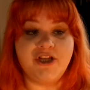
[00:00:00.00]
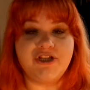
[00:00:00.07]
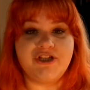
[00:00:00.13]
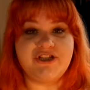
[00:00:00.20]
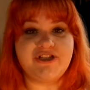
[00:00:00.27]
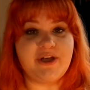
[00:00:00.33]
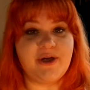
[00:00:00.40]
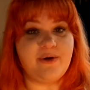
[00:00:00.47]

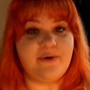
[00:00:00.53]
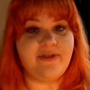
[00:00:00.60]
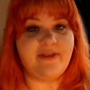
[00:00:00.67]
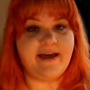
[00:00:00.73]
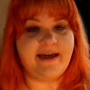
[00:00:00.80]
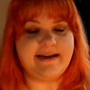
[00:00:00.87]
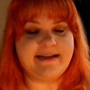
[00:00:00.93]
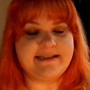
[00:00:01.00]
So
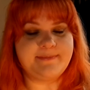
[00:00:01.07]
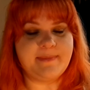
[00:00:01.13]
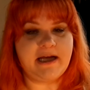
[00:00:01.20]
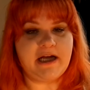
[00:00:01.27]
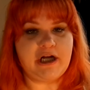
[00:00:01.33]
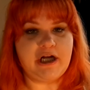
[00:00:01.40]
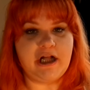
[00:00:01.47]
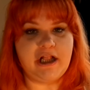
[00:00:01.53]
that is my
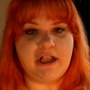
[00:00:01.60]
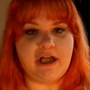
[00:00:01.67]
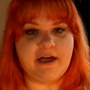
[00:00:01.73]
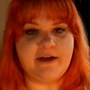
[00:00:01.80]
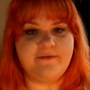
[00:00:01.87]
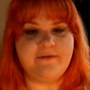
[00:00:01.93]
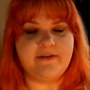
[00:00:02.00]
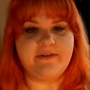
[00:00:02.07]
haul
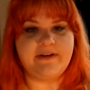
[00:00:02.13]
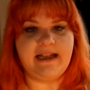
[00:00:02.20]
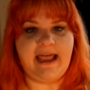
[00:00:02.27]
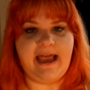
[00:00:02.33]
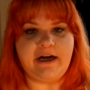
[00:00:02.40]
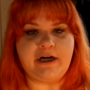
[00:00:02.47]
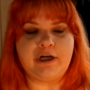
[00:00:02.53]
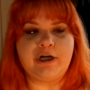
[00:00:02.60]
on Vivid
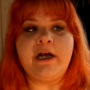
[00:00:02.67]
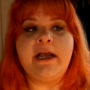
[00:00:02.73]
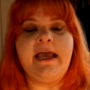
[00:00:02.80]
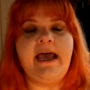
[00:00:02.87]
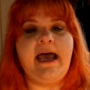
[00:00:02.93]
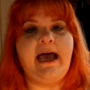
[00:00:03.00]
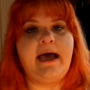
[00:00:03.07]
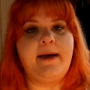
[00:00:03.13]
Lacquer.
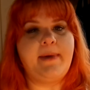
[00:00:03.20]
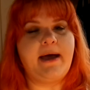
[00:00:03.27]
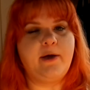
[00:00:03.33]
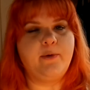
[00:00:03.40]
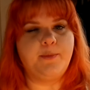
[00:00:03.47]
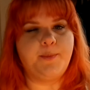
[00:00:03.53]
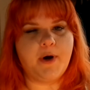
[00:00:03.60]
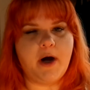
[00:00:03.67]
I
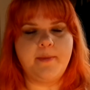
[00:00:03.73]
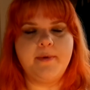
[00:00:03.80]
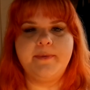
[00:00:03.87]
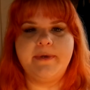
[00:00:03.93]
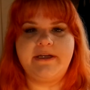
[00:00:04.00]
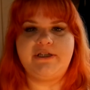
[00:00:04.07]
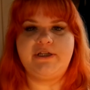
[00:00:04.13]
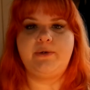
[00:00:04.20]
will
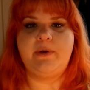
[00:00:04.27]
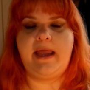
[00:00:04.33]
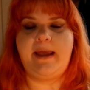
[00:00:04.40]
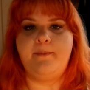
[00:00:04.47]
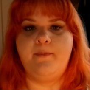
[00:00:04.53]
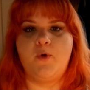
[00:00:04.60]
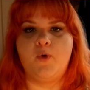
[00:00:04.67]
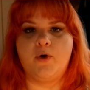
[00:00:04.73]
probably do a
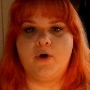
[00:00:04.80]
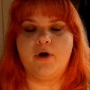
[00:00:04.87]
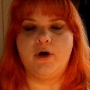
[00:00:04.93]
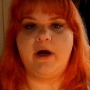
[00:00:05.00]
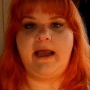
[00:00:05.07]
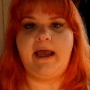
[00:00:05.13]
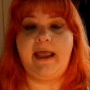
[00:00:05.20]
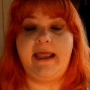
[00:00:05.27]

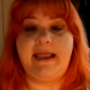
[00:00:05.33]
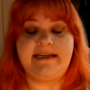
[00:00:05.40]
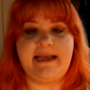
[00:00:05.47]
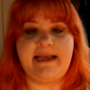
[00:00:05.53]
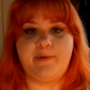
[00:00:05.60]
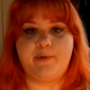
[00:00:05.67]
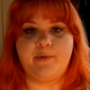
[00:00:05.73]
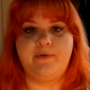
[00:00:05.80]
more
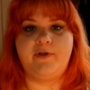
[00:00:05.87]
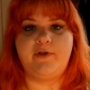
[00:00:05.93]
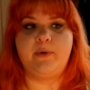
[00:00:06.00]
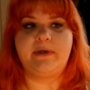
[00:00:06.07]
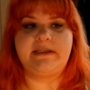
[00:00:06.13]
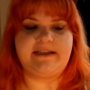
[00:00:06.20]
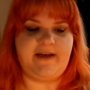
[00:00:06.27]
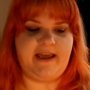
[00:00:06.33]
in-depth review
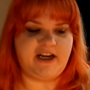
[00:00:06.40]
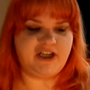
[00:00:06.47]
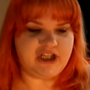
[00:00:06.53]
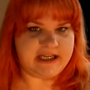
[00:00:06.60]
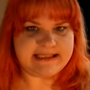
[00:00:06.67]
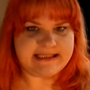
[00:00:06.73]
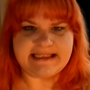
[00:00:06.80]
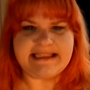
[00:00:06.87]
once I've had a
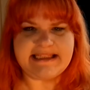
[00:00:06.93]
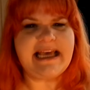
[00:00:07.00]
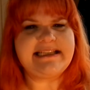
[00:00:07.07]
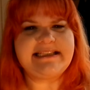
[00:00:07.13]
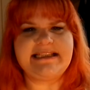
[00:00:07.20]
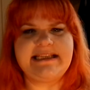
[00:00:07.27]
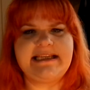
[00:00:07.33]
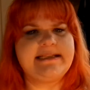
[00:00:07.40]
chance to
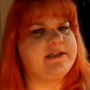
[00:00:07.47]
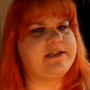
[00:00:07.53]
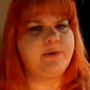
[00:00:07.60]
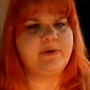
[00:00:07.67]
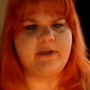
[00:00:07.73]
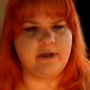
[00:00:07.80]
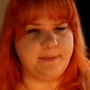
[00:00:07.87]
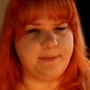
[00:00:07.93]
test these and do
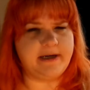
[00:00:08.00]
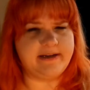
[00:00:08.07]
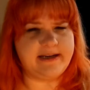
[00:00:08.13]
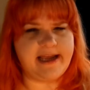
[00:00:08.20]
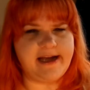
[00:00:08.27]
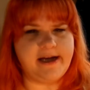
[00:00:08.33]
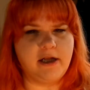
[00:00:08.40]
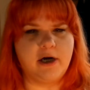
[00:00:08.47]
a little bit of
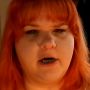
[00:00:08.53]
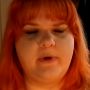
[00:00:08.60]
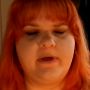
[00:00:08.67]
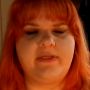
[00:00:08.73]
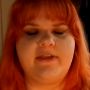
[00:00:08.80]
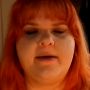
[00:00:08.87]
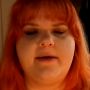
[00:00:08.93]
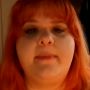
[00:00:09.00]
nail art
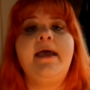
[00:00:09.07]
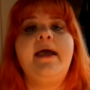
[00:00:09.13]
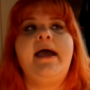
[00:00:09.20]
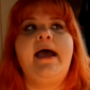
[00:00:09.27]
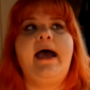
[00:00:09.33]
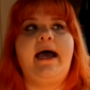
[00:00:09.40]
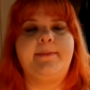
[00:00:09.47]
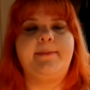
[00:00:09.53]
with them.
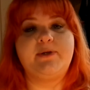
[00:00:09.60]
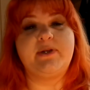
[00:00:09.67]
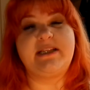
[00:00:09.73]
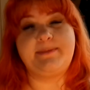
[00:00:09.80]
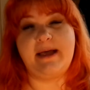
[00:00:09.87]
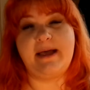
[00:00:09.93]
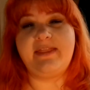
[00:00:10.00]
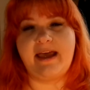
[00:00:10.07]
So
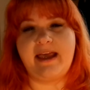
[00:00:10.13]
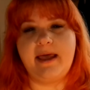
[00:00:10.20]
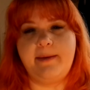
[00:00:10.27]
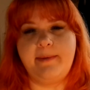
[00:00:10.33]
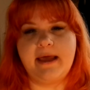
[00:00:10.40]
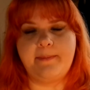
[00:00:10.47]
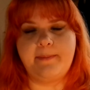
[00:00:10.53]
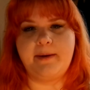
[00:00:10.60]
expect that
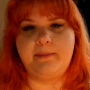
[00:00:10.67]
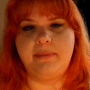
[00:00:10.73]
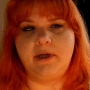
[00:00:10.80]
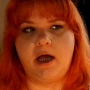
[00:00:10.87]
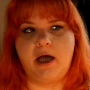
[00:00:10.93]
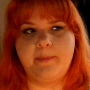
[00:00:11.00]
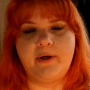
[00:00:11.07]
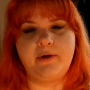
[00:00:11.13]
coming up in a
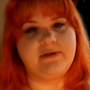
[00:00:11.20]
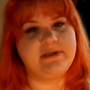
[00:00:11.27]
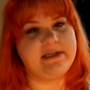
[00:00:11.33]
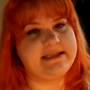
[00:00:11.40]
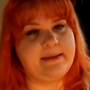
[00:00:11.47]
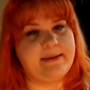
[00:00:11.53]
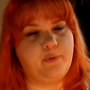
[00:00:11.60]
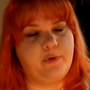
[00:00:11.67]
blog post
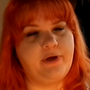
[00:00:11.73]
at some